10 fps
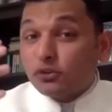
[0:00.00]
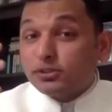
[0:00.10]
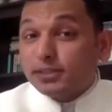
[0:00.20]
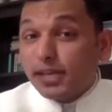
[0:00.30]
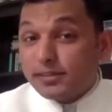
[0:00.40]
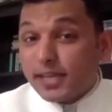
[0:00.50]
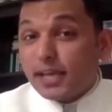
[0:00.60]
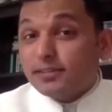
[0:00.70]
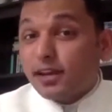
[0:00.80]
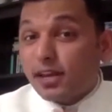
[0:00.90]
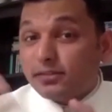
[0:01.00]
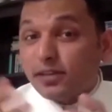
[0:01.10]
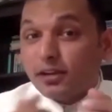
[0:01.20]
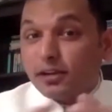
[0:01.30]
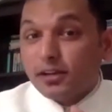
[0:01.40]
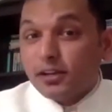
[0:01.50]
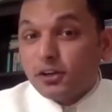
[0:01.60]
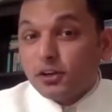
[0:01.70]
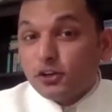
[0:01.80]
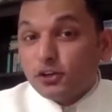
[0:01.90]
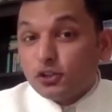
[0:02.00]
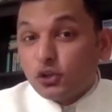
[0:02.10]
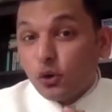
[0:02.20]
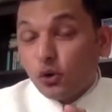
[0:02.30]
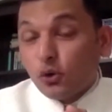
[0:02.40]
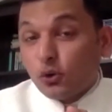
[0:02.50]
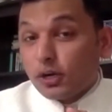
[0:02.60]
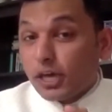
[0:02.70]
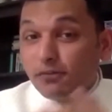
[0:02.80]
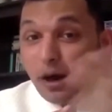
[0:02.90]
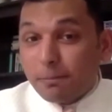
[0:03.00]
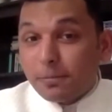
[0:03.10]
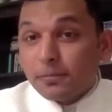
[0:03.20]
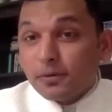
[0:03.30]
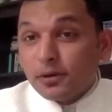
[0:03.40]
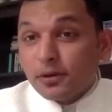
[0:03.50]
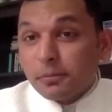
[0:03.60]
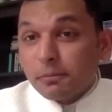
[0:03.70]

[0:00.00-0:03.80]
made those as a reason to give up.